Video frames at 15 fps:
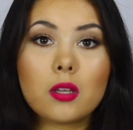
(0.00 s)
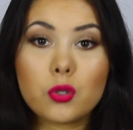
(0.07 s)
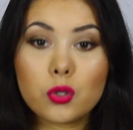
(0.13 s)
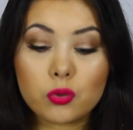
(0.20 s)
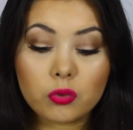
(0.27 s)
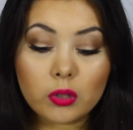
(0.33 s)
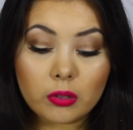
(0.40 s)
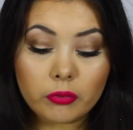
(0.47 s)
they're
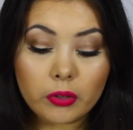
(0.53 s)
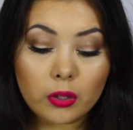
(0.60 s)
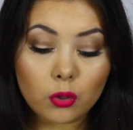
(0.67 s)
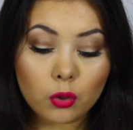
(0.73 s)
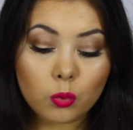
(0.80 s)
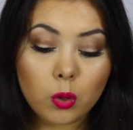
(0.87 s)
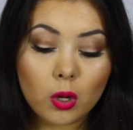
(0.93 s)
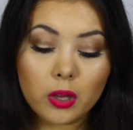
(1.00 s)
just really, really
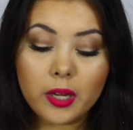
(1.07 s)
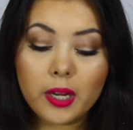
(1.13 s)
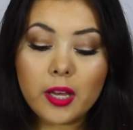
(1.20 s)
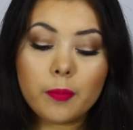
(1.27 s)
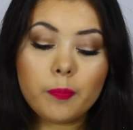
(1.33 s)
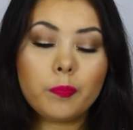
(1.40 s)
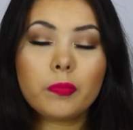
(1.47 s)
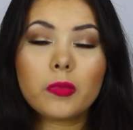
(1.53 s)
good
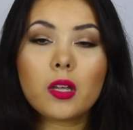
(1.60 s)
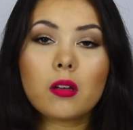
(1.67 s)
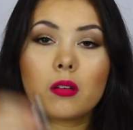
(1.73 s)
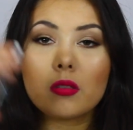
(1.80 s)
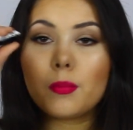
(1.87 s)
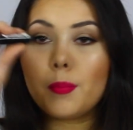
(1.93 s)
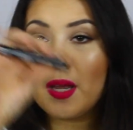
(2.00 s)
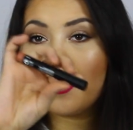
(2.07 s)
quality.
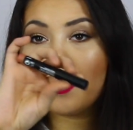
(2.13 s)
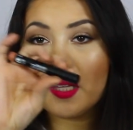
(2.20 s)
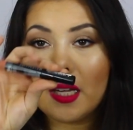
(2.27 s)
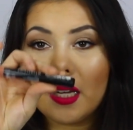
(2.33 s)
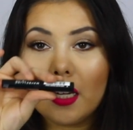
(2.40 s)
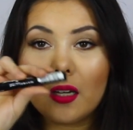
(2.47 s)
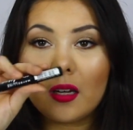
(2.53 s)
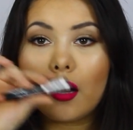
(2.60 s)
The
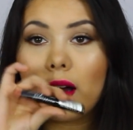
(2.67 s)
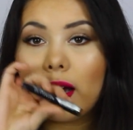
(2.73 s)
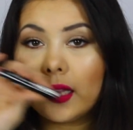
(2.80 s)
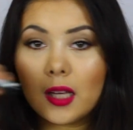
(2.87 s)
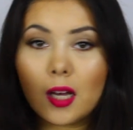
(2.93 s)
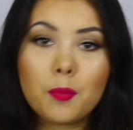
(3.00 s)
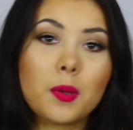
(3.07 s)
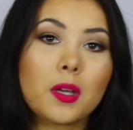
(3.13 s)
Maybelline I
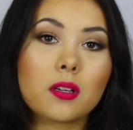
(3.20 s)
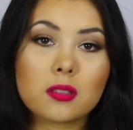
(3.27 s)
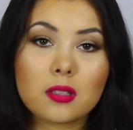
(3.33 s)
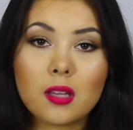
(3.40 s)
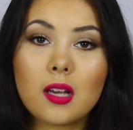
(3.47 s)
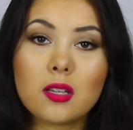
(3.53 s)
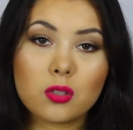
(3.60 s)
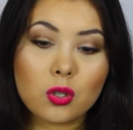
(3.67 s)
love because it
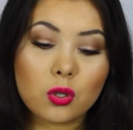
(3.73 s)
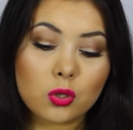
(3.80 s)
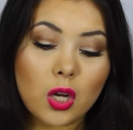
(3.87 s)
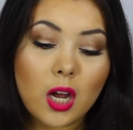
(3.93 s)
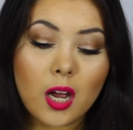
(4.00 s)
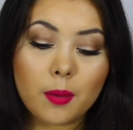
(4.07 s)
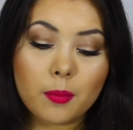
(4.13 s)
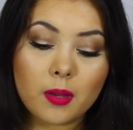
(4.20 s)
lasts a long
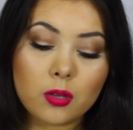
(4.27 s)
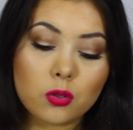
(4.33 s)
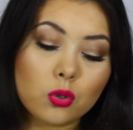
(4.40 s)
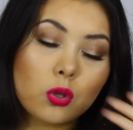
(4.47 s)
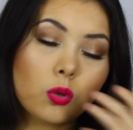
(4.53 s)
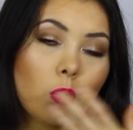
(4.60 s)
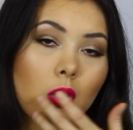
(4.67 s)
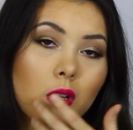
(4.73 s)
time. It's
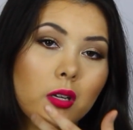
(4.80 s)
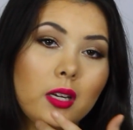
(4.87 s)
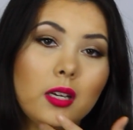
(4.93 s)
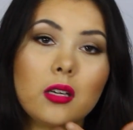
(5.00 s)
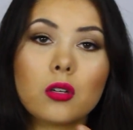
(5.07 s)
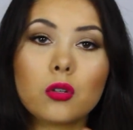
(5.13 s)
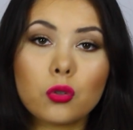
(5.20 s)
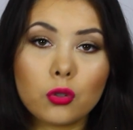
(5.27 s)
good
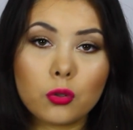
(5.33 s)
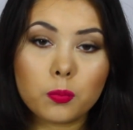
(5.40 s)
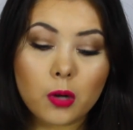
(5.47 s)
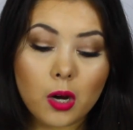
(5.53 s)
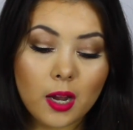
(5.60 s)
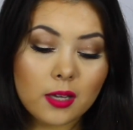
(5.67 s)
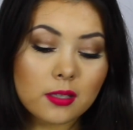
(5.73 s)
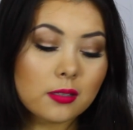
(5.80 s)
quality, good
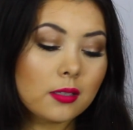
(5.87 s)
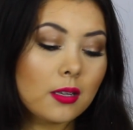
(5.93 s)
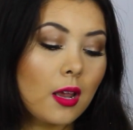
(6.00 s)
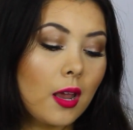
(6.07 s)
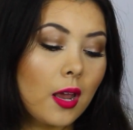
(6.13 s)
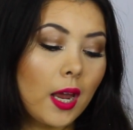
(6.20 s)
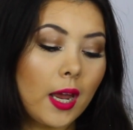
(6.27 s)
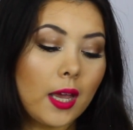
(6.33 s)
price.
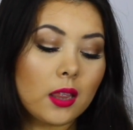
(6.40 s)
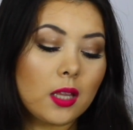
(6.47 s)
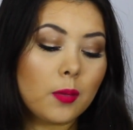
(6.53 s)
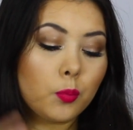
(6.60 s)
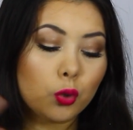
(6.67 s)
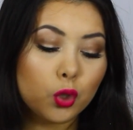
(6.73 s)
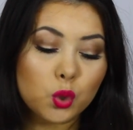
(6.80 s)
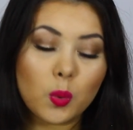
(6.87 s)
And the
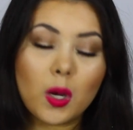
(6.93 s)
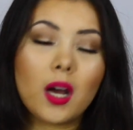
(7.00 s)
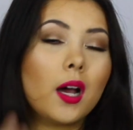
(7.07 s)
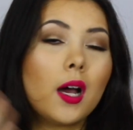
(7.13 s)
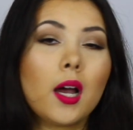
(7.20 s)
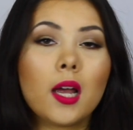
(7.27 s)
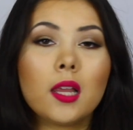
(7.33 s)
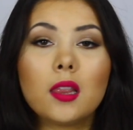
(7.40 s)

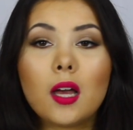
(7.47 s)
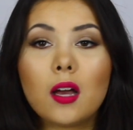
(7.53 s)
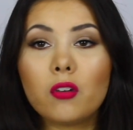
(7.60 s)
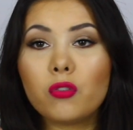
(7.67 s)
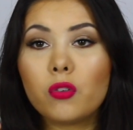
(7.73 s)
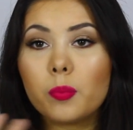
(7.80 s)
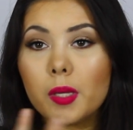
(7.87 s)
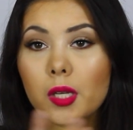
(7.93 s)
Bourjois I
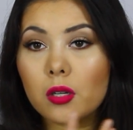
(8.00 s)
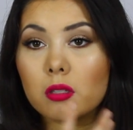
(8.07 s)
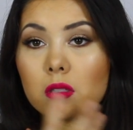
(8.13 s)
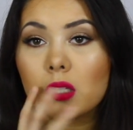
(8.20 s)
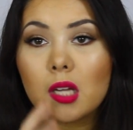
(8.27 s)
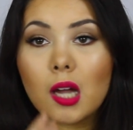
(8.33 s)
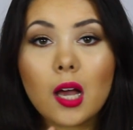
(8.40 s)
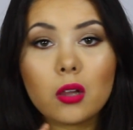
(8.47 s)
love because
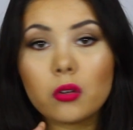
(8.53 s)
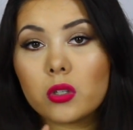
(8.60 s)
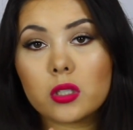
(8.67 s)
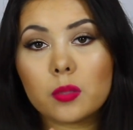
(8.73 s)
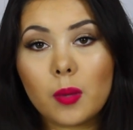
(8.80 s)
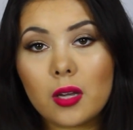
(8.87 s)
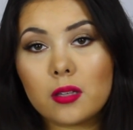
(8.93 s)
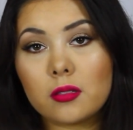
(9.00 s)
the colour is
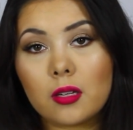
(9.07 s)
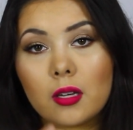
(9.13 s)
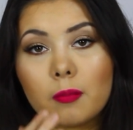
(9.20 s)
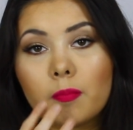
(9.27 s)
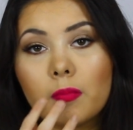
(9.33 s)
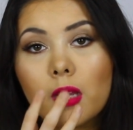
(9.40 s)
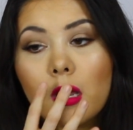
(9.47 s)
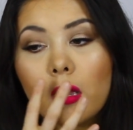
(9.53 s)

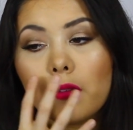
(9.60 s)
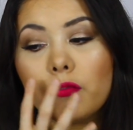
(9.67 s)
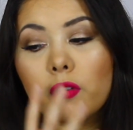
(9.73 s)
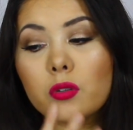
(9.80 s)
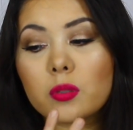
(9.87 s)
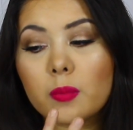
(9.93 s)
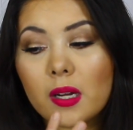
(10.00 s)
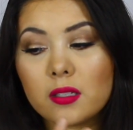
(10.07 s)
amazing,
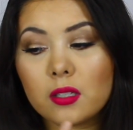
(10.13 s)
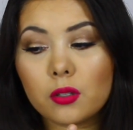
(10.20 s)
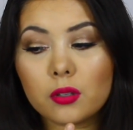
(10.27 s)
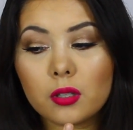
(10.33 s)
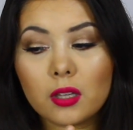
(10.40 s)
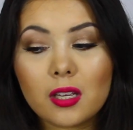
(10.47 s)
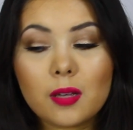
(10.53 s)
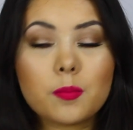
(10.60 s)
feels amazing
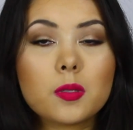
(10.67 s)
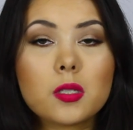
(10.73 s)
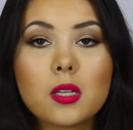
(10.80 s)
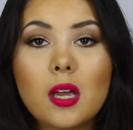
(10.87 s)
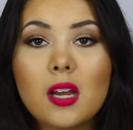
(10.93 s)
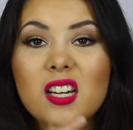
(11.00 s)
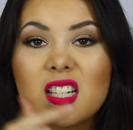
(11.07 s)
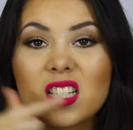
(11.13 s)
on the lips
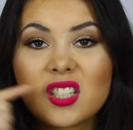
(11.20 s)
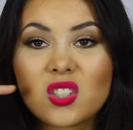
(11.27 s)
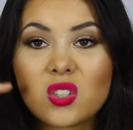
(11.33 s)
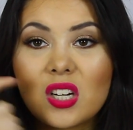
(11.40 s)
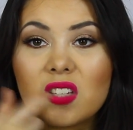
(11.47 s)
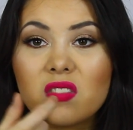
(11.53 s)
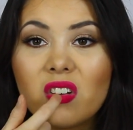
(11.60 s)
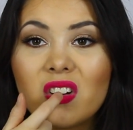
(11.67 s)
and it doesn't
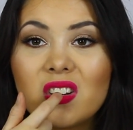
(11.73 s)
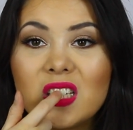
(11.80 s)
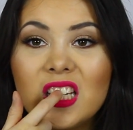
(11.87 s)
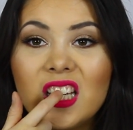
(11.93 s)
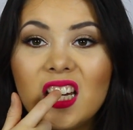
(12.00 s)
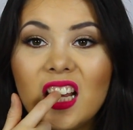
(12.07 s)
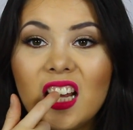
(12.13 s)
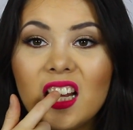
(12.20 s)
transfer onto
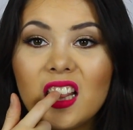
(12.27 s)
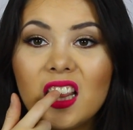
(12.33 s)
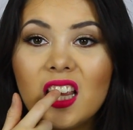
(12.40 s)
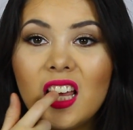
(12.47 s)
your teeth.